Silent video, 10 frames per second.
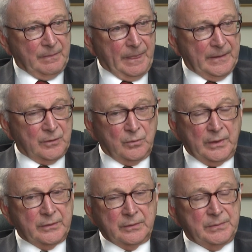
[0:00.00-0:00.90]

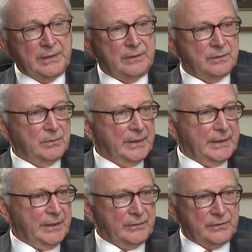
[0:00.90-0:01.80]
Whether it be the My
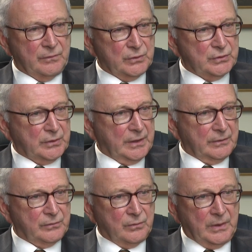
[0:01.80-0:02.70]
Health, the virtual care
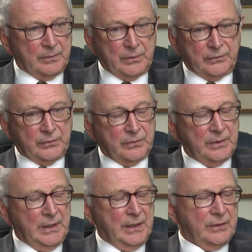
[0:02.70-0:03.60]
through Maple, through
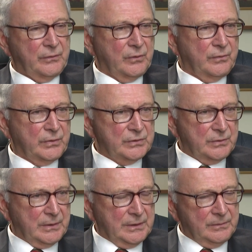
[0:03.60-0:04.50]

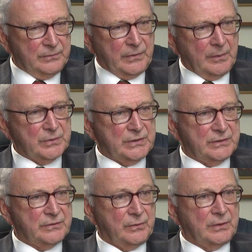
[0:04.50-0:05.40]
the
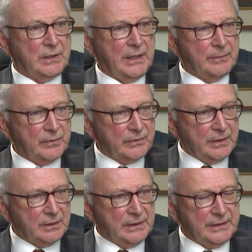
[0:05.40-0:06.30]
pharmacists, through the collaborative
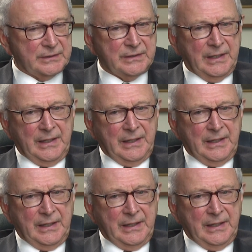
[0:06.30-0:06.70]
care clinics.